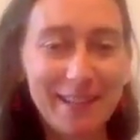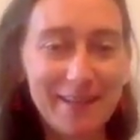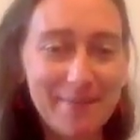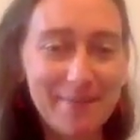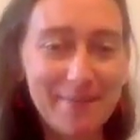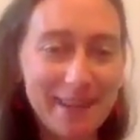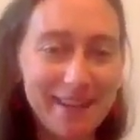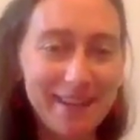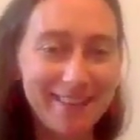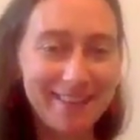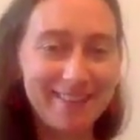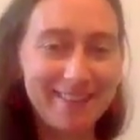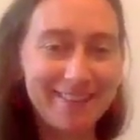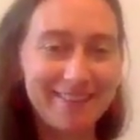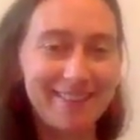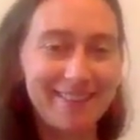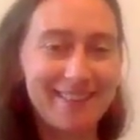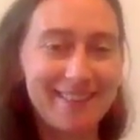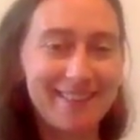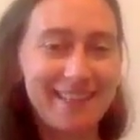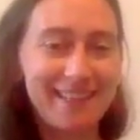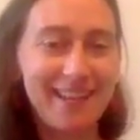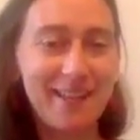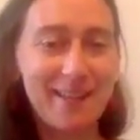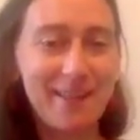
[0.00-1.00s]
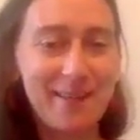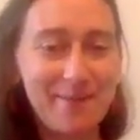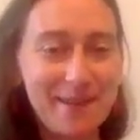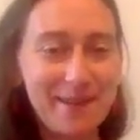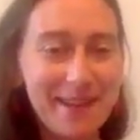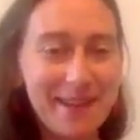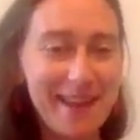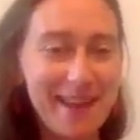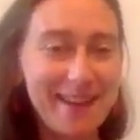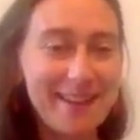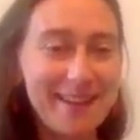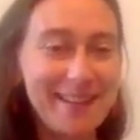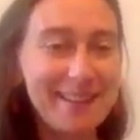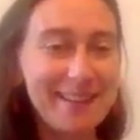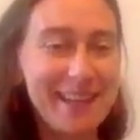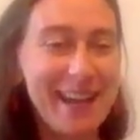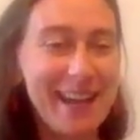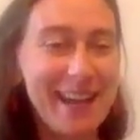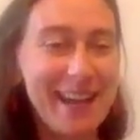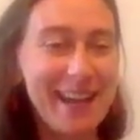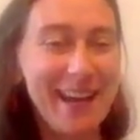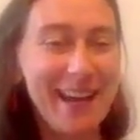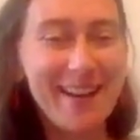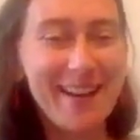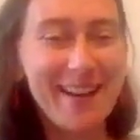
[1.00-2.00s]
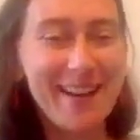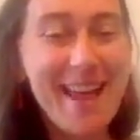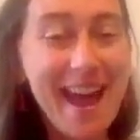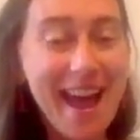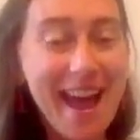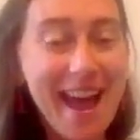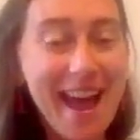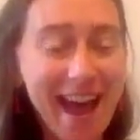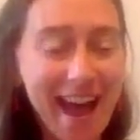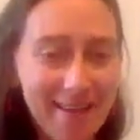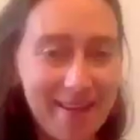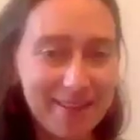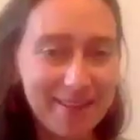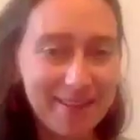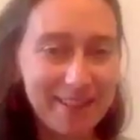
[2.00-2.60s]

I might tell them again. So I'm